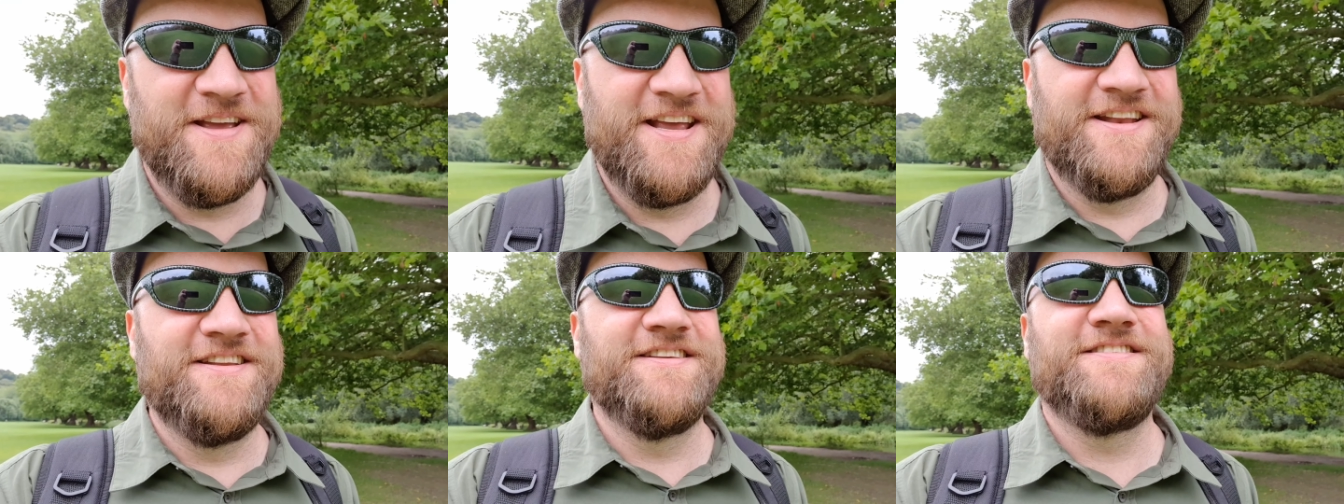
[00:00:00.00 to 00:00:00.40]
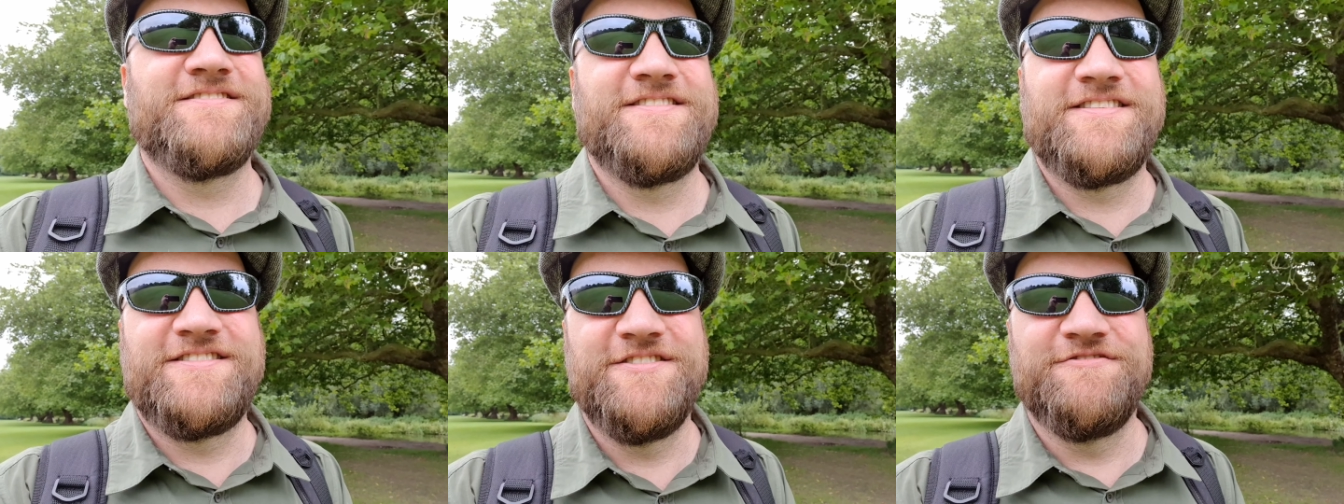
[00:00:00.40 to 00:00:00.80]
in
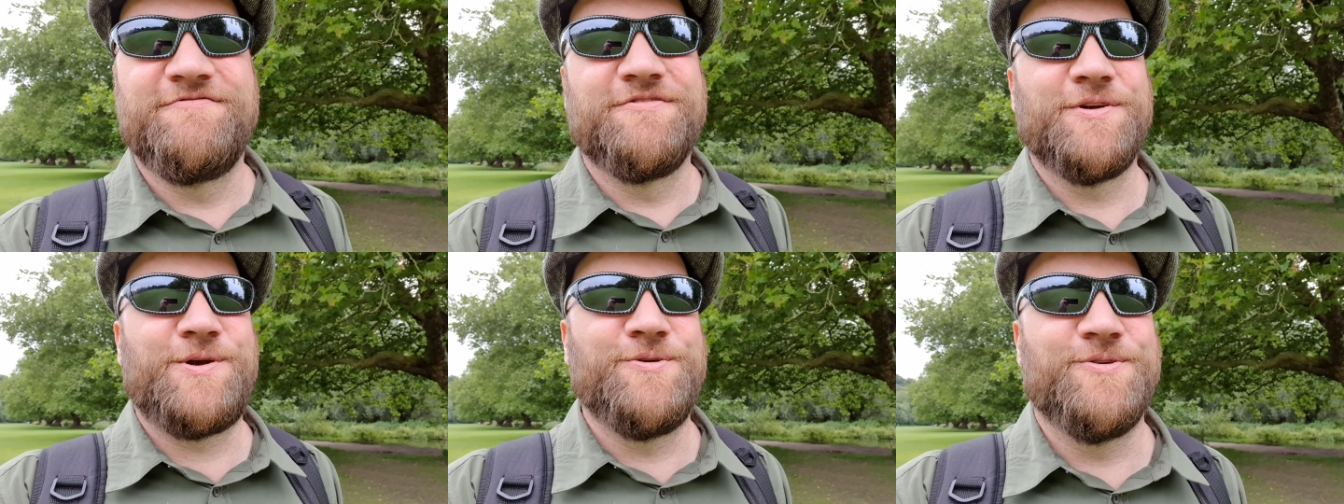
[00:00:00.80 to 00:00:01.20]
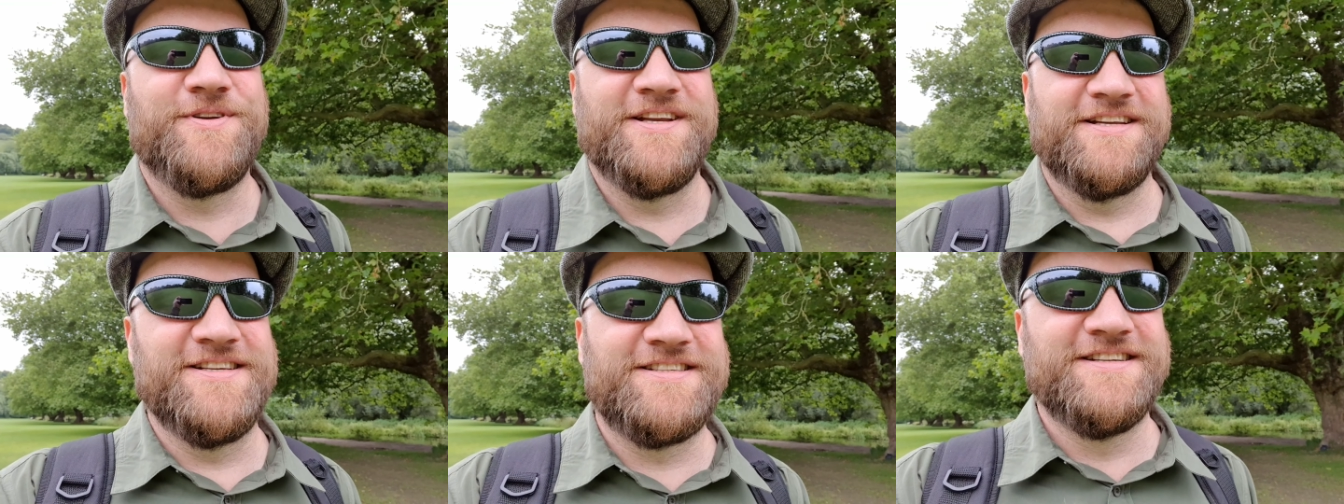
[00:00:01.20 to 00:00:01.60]
to do
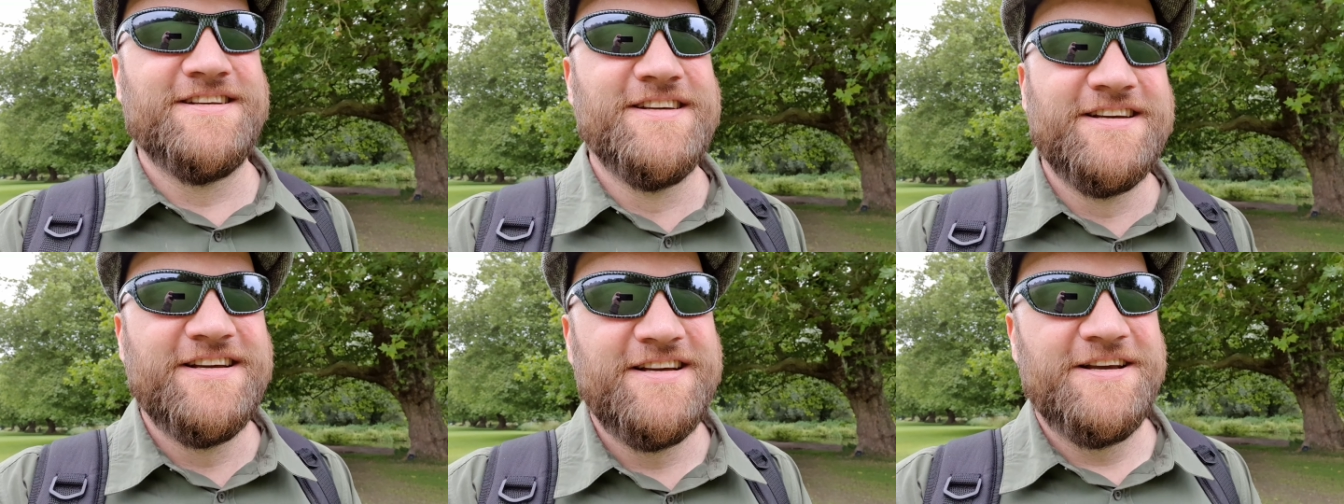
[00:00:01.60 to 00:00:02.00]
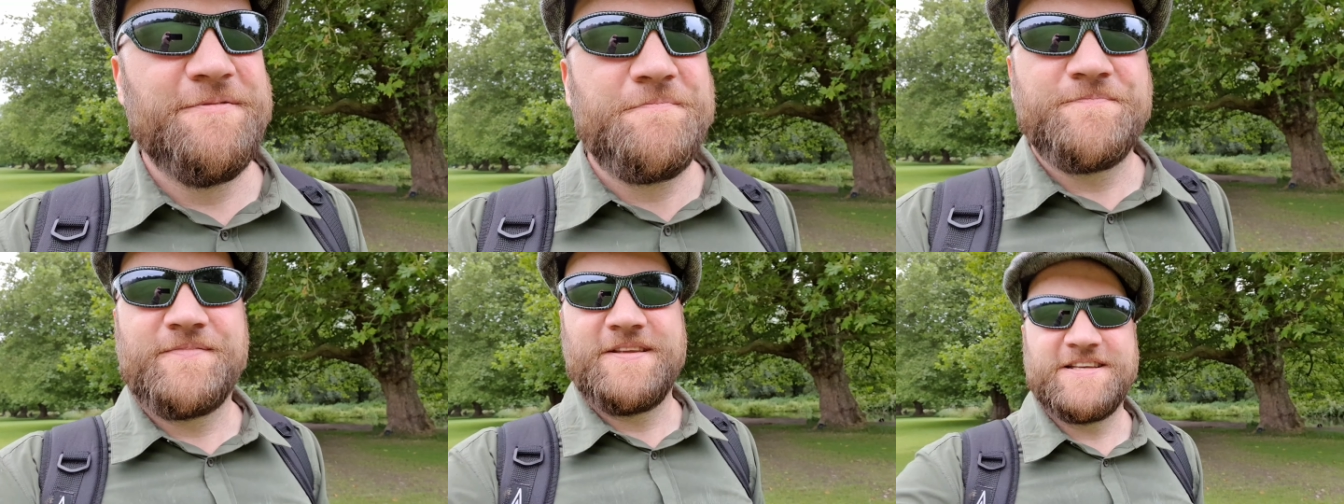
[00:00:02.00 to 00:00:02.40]
recordings
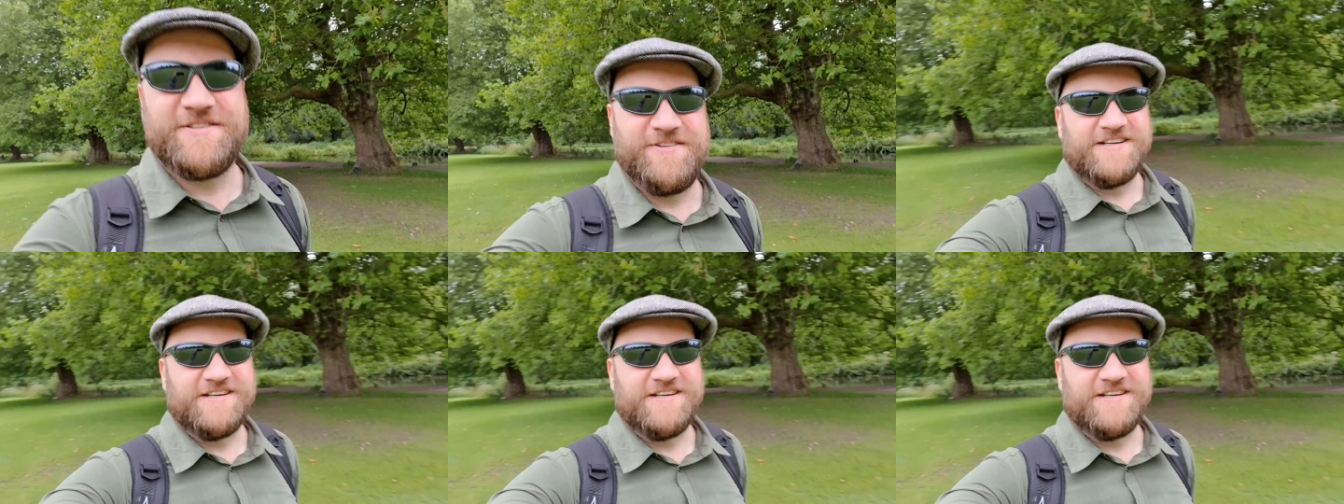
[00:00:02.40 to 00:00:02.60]
so